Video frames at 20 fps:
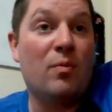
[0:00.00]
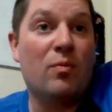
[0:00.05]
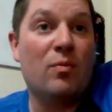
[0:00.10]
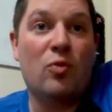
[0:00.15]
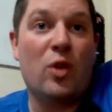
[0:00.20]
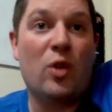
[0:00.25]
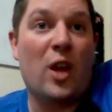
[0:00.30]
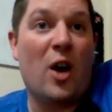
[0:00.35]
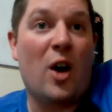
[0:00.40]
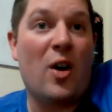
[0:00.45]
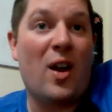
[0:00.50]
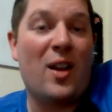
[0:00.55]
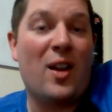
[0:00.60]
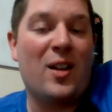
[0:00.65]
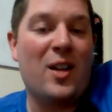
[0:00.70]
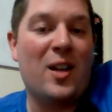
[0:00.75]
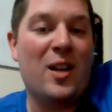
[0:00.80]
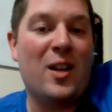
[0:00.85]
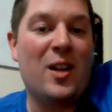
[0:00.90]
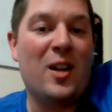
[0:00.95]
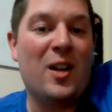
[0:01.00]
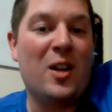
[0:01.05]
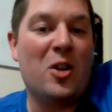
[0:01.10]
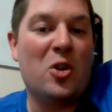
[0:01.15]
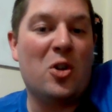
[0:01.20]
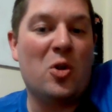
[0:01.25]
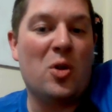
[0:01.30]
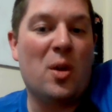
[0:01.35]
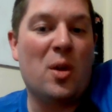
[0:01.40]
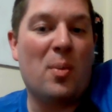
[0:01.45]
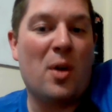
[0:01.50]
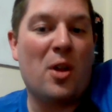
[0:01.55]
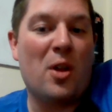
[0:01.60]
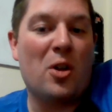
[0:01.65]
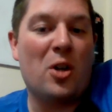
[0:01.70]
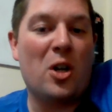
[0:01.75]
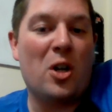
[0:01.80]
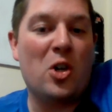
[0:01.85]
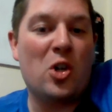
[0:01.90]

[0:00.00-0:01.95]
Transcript: without needing to do the brotherly